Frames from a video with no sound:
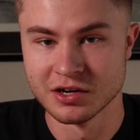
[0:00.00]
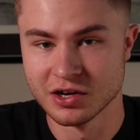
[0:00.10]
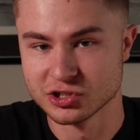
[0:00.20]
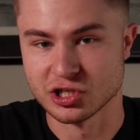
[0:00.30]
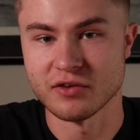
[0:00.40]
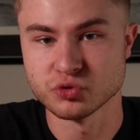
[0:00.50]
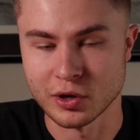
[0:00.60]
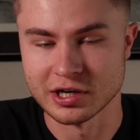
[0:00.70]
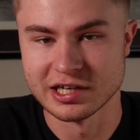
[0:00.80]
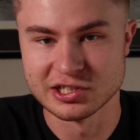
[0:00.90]

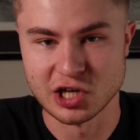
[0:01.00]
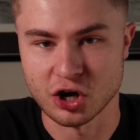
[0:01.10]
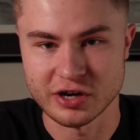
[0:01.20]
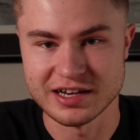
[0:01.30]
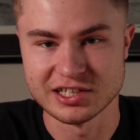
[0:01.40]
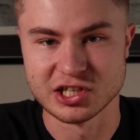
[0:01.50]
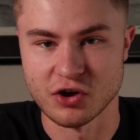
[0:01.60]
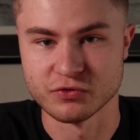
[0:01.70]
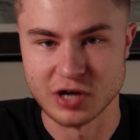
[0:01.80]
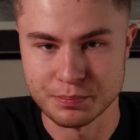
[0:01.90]
Software is already
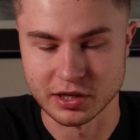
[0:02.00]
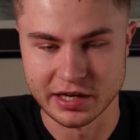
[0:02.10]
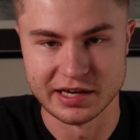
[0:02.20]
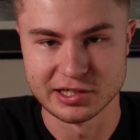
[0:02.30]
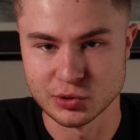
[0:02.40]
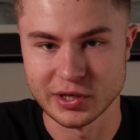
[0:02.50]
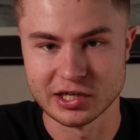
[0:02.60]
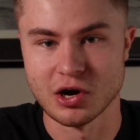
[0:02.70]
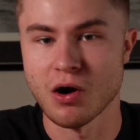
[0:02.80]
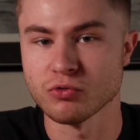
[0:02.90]
self-replicating, so it can
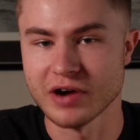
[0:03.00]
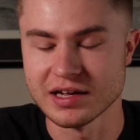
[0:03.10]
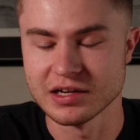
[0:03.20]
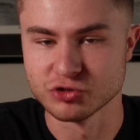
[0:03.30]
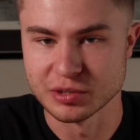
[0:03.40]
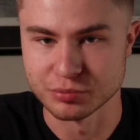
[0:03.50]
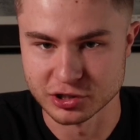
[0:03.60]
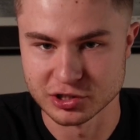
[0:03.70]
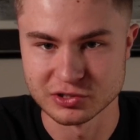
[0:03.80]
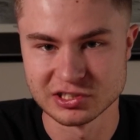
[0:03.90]
already
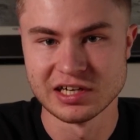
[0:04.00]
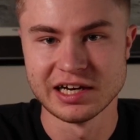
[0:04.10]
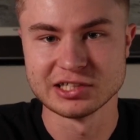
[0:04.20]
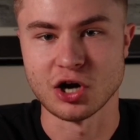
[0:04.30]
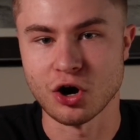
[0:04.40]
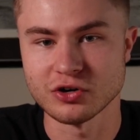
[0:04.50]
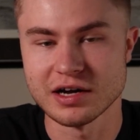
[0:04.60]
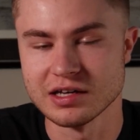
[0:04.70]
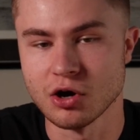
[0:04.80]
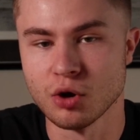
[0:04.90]
reproduce. It's
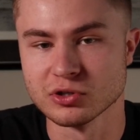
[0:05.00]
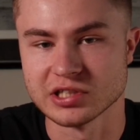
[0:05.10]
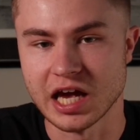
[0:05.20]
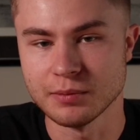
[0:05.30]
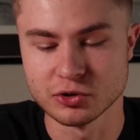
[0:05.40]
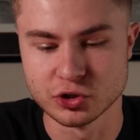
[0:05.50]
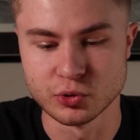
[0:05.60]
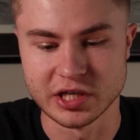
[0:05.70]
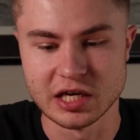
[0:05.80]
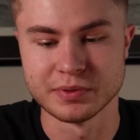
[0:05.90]
already almost able to
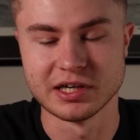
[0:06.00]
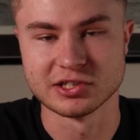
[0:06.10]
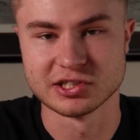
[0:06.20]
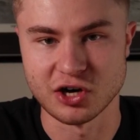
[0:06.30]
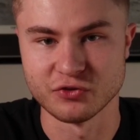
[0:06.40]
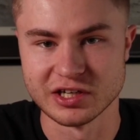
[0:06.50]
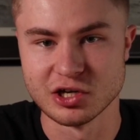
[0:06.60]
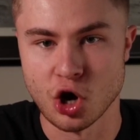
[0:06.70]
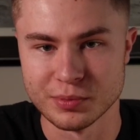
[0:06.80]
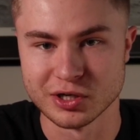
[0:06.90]
keep itself in
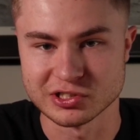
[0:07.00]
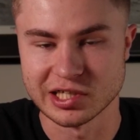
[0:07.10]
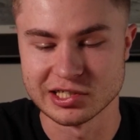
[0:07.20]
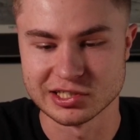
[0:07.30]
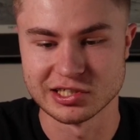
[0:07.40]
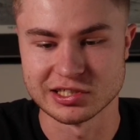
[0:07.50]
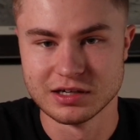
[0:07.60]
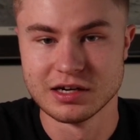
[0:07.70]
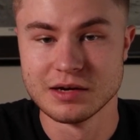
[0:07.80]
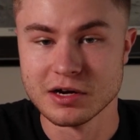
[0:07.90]

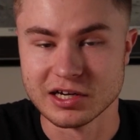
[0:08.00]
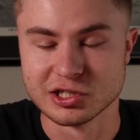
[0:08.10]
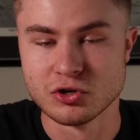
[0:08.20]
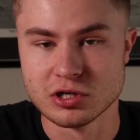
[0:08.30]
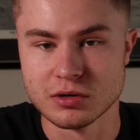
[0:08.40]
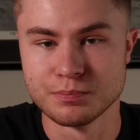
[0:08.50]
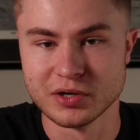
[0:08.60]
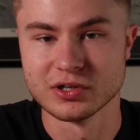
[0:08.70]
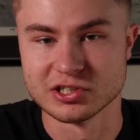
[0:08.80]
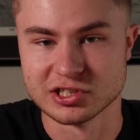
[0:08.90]
homeostasis, continue to build
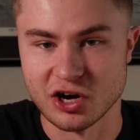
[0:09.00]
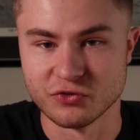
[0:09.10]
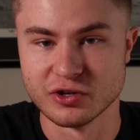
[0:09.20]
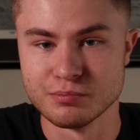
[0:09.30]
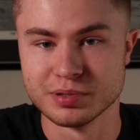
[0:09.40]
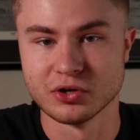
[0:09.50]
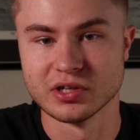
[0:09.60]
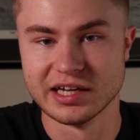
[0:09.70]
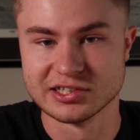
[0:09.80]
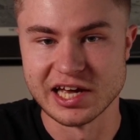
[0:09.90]
itself and build
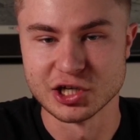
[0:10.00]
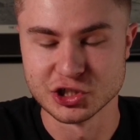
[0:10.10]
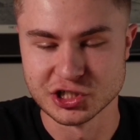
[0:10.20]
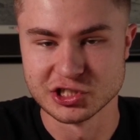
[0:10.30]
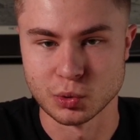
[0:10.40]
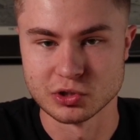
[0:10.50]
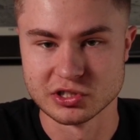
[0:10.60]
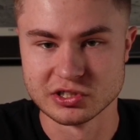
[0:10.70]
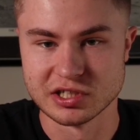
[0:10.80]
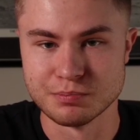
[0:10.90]
its its energy
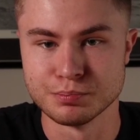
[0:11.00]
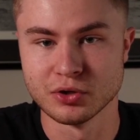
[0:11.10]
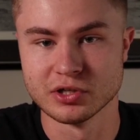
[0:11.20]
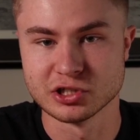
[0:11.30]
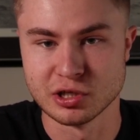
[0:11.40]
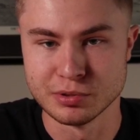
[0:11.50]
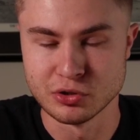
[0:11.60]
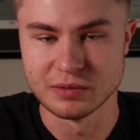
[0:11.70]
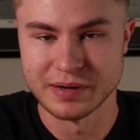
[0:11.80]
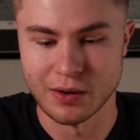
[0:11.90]
sources and build its
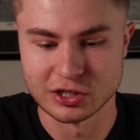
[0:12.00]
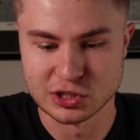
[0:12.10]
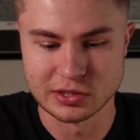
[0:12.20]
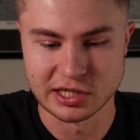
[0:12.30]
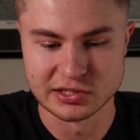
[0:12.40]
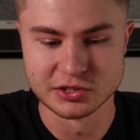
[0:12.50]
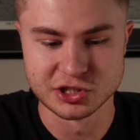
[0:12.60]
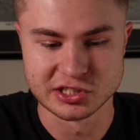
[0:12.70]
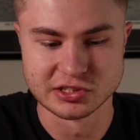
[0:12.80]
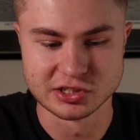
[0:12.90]
computing power so it doesn't
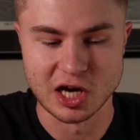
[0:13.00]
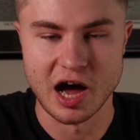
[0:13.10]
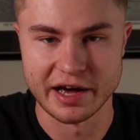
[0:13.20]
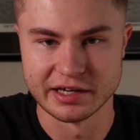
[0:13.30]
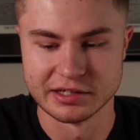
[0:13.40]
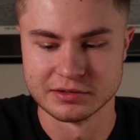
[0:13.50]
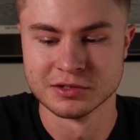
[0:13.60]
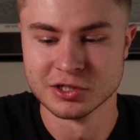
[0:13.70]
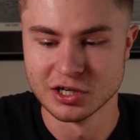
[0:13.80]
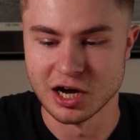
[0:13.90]
just die and
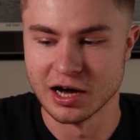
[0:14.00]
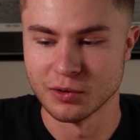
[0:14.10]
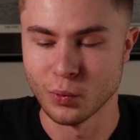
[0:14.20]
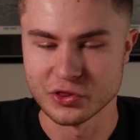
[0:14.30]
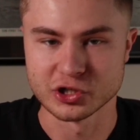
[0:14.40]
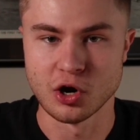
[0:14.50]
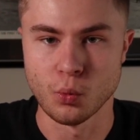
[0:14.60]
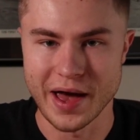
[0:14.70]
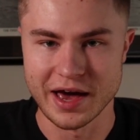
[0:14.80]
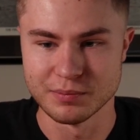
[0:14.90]
uh, wither away